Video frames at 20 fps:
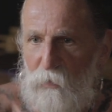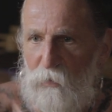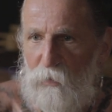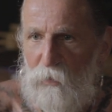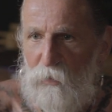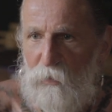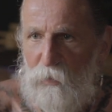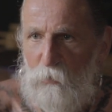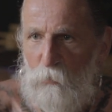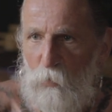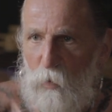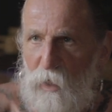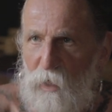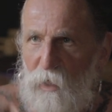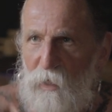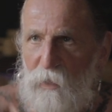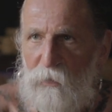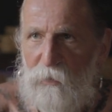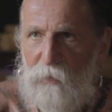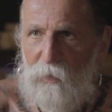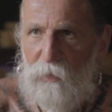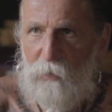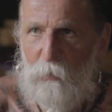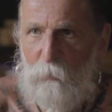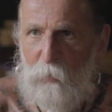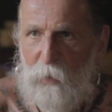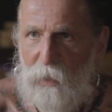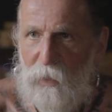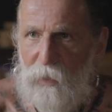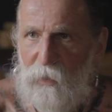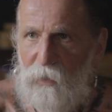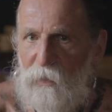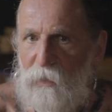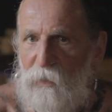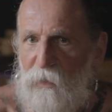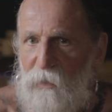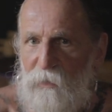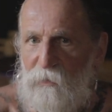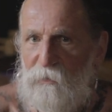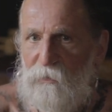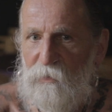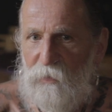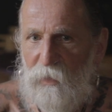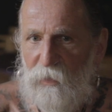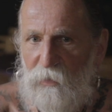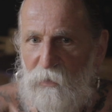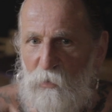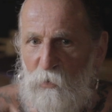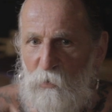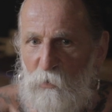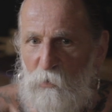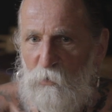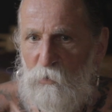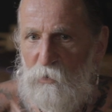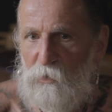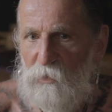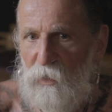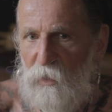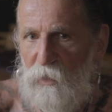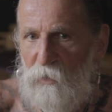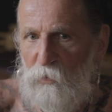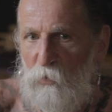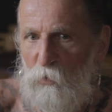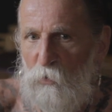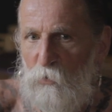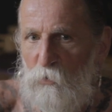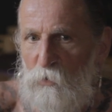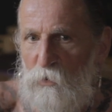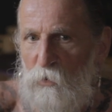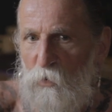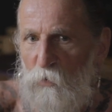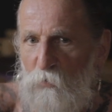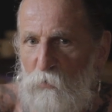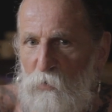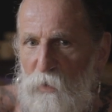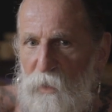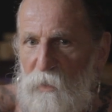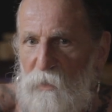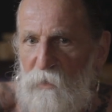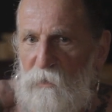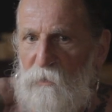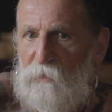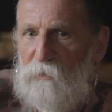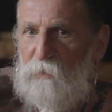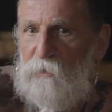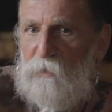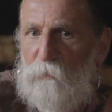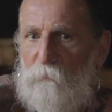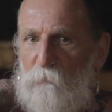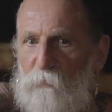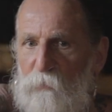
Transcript: the reward in the beginning is that you start to lose your fears.